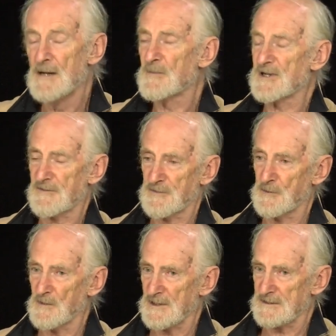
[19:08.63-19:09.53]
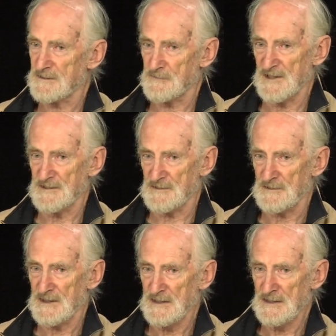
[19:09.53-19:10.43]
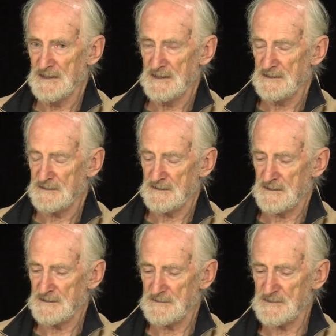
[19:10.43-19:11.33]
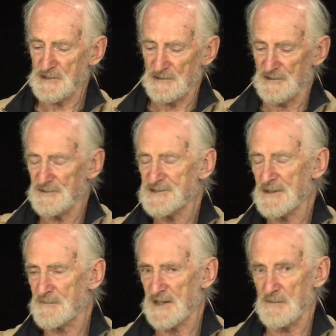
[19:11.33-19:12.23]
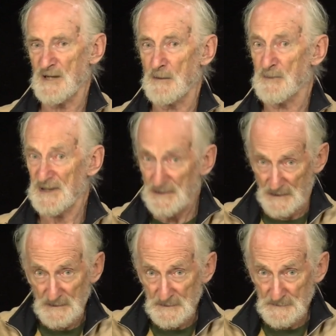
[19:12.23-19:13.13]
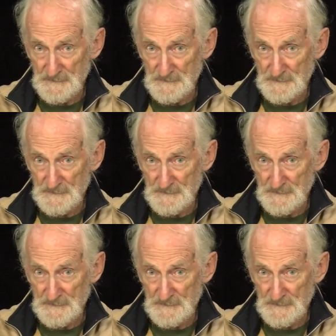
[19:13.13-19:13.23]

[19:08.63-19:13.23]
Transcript: But if you want the reader to learn something about Bill,